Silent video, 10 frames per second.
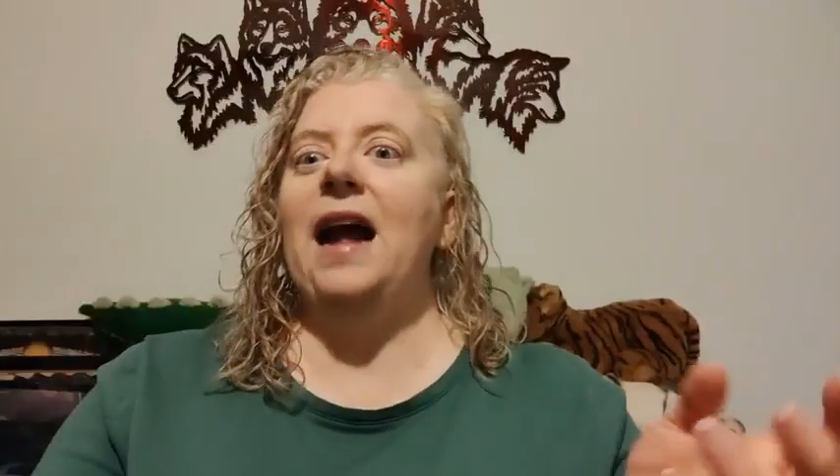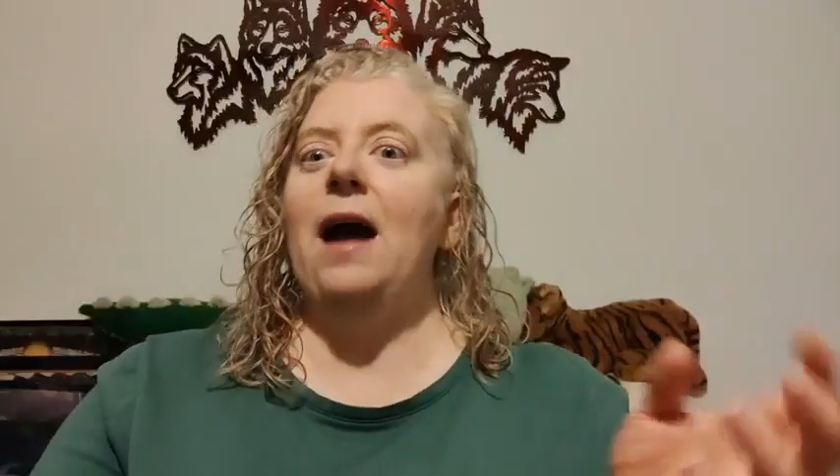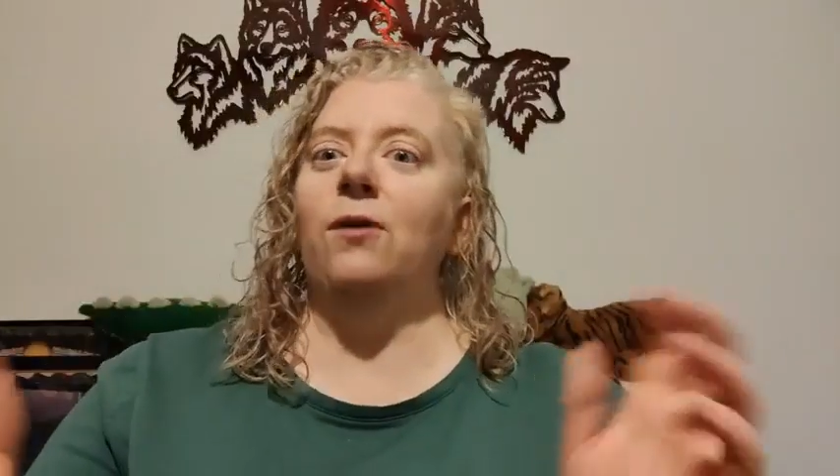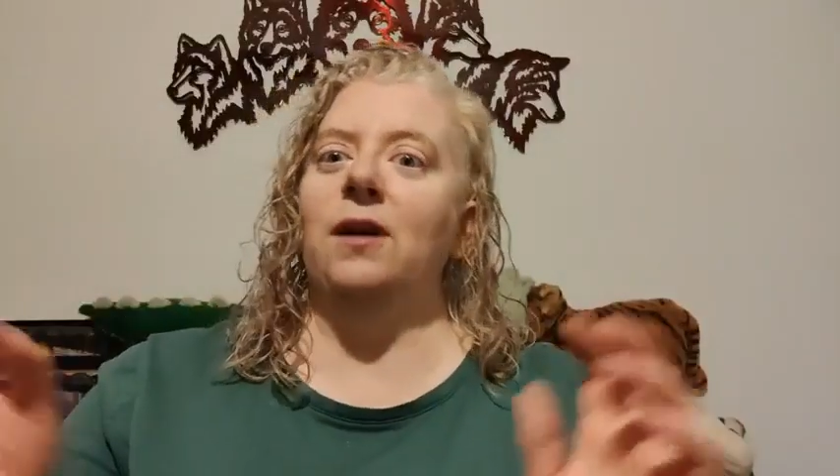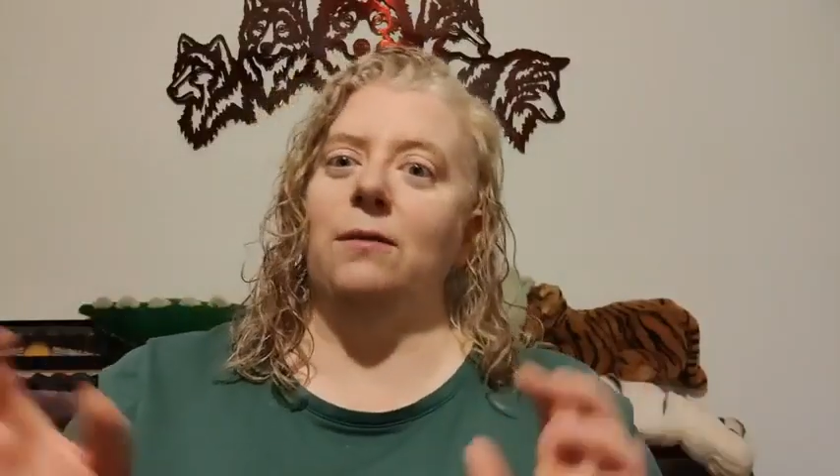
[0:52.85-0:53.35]

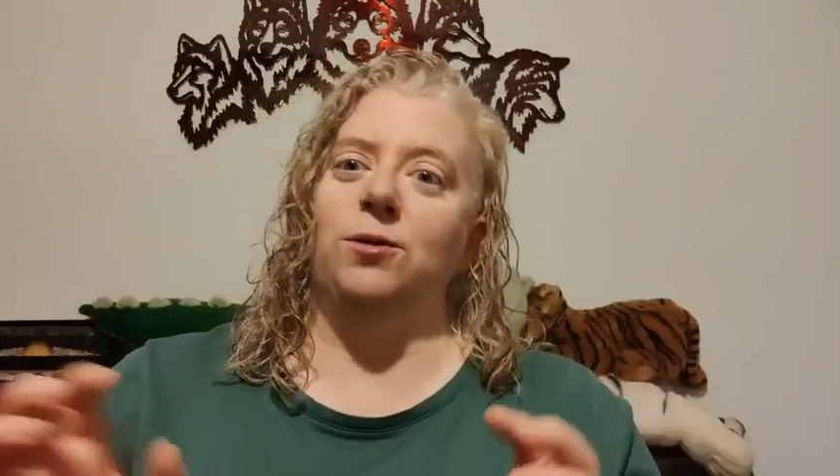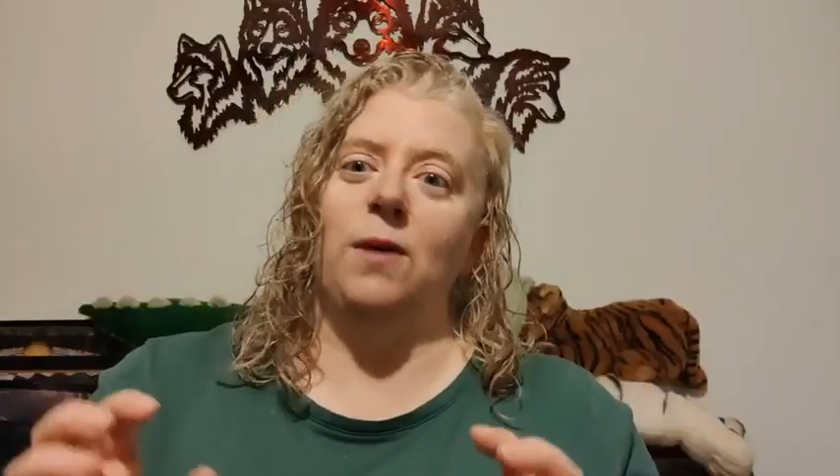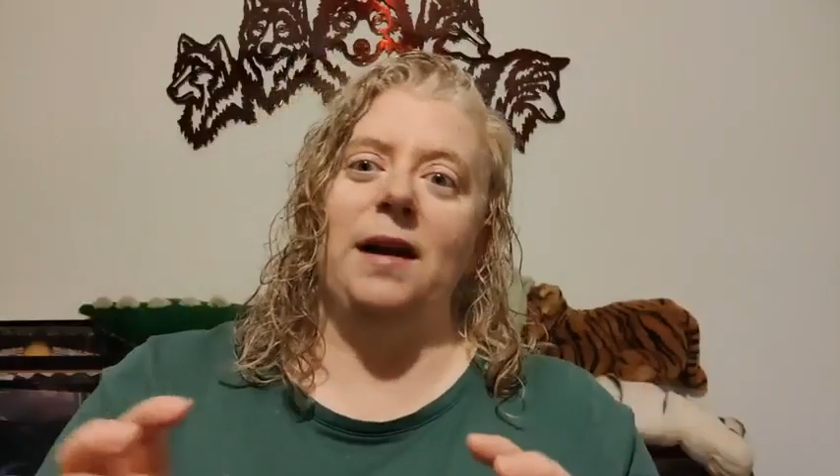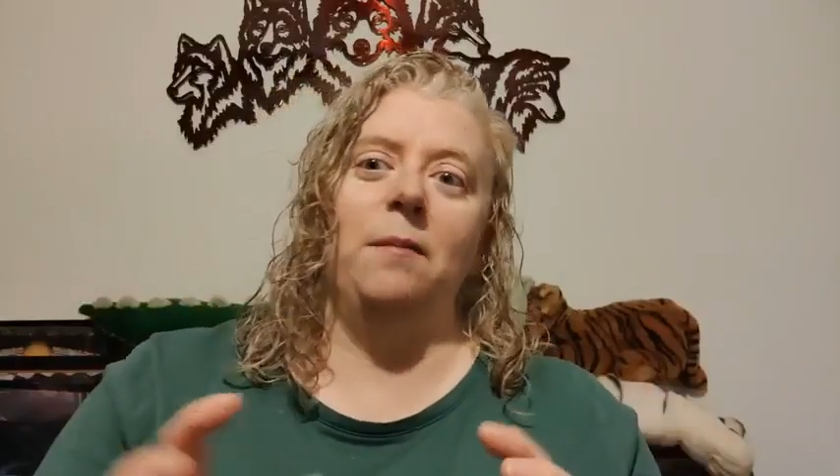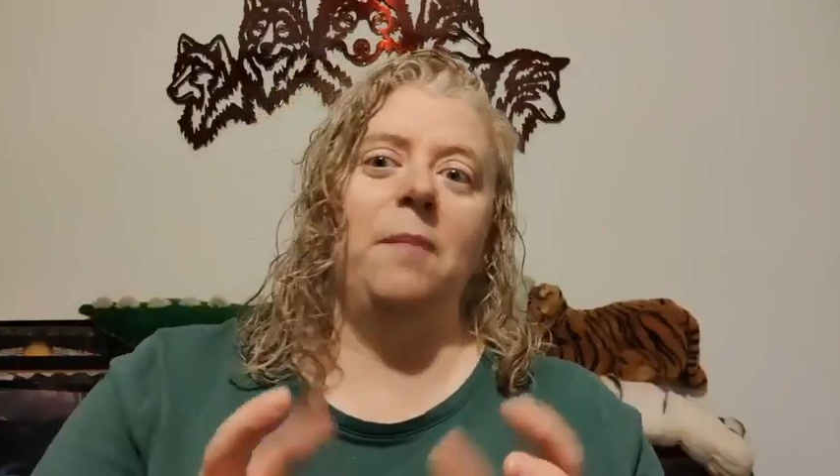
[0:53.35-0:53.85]
hour and I was
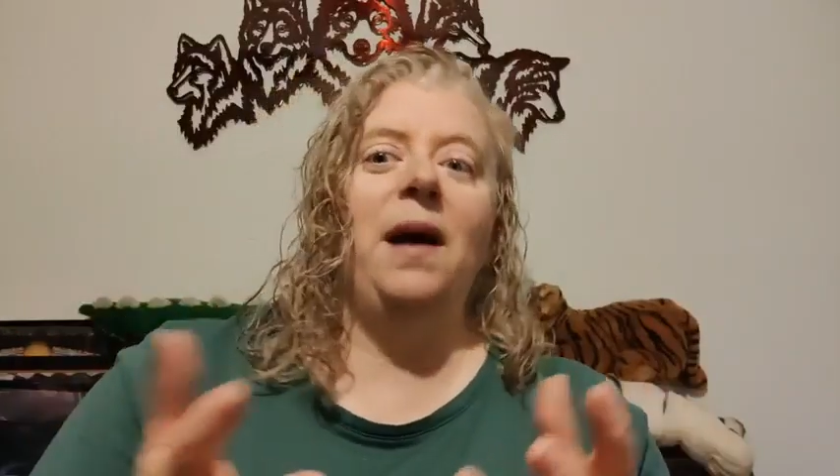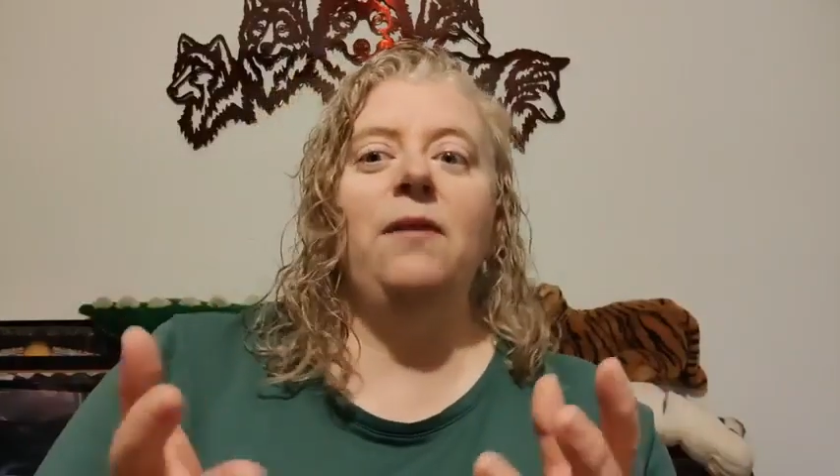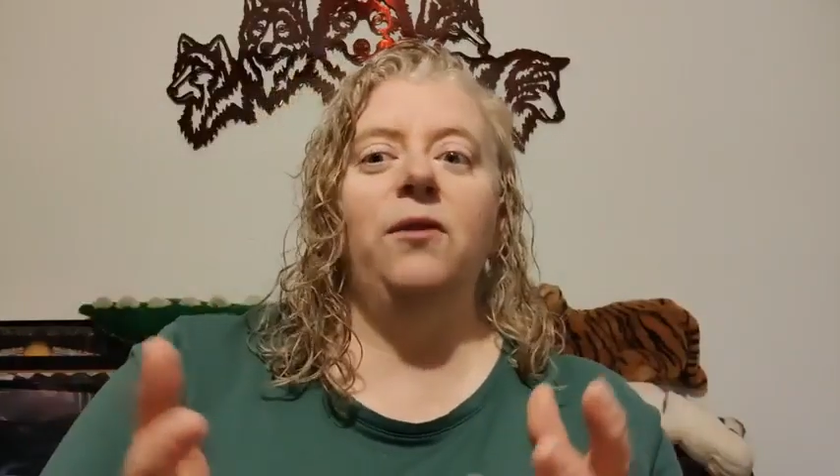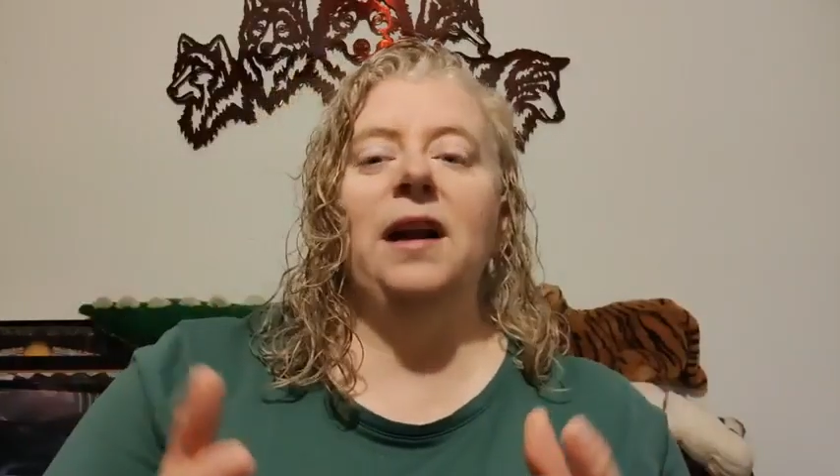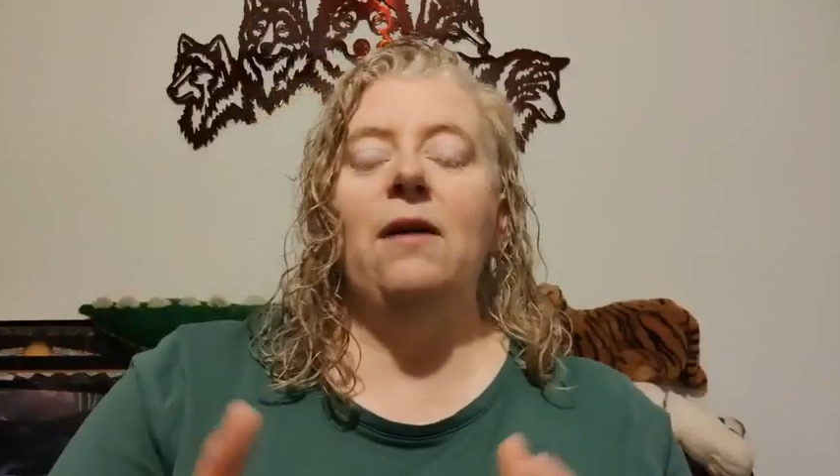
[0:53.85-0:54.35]
riding my
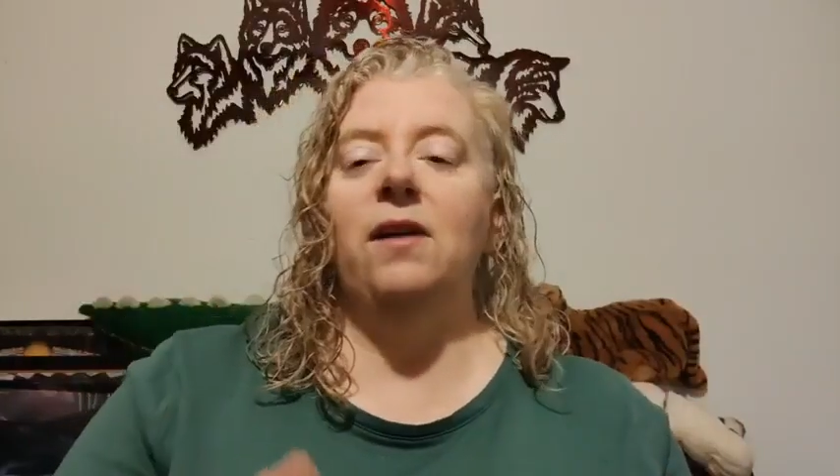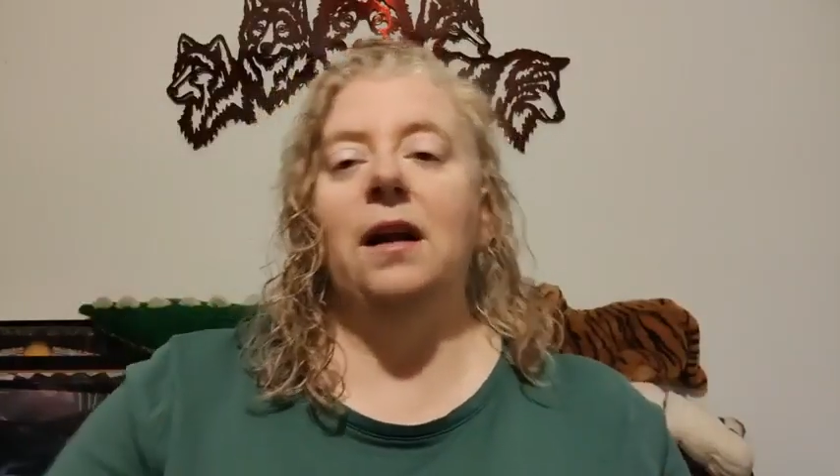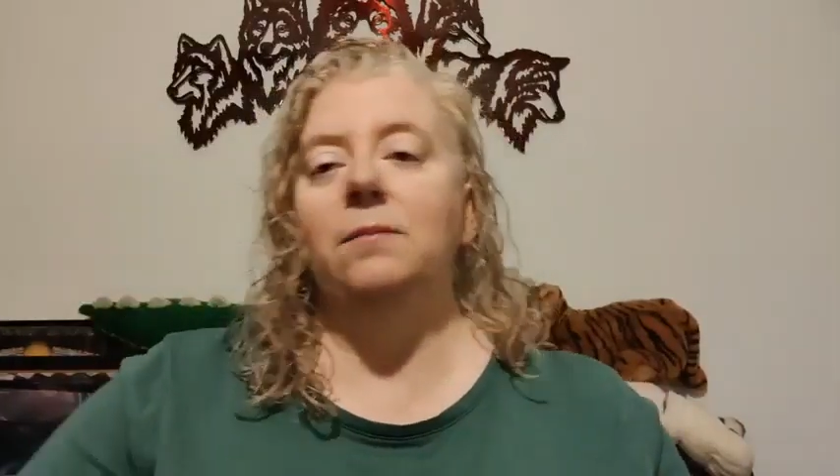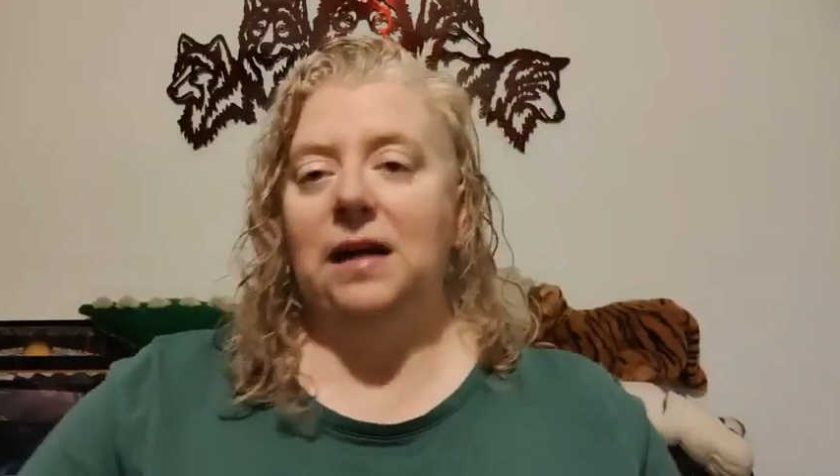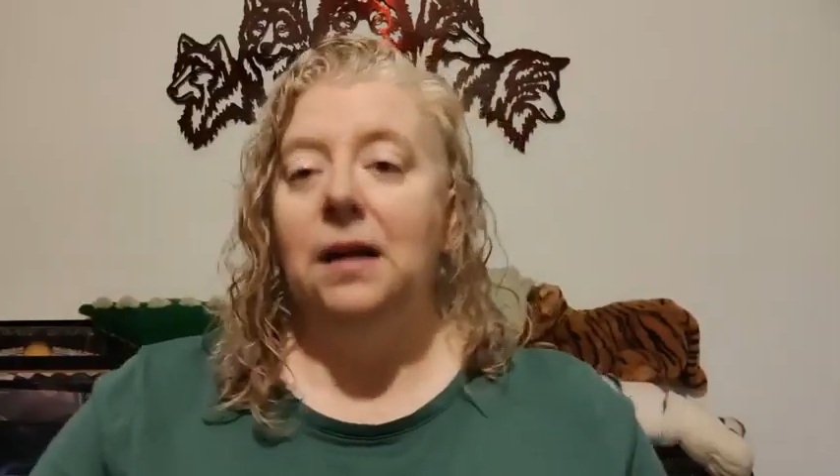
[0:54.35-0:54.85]
bike for an hour, and
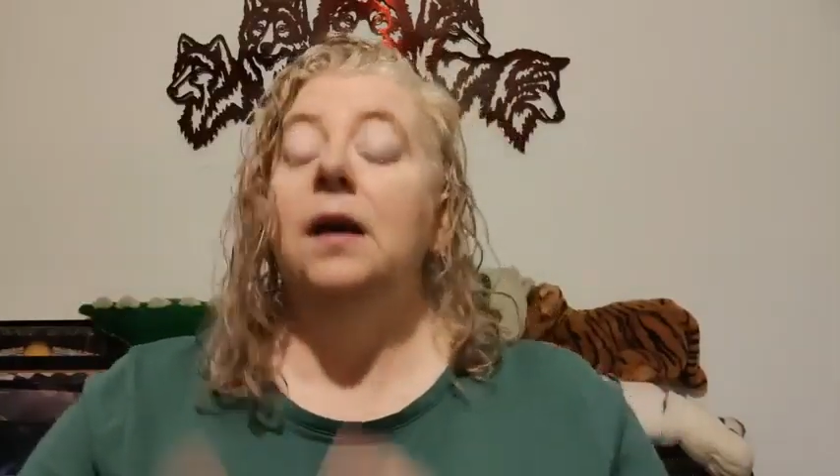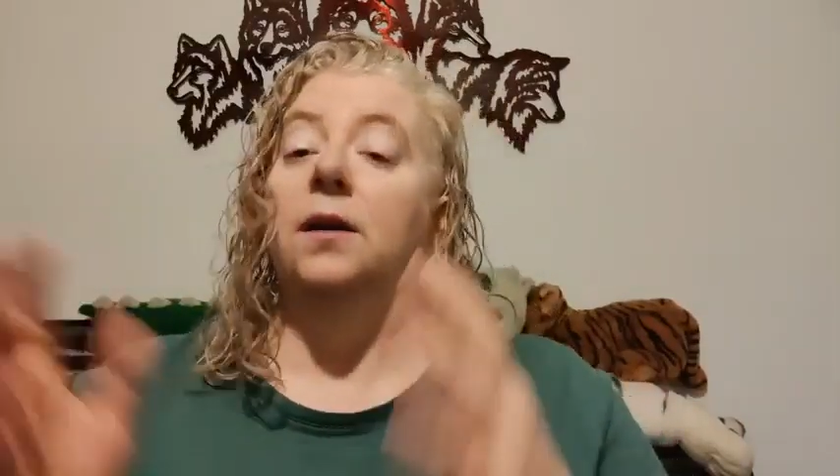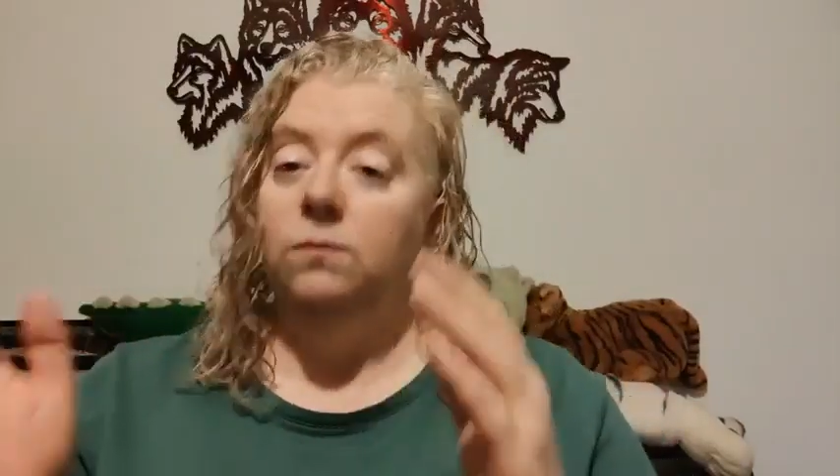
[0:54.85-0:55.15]
I'm like,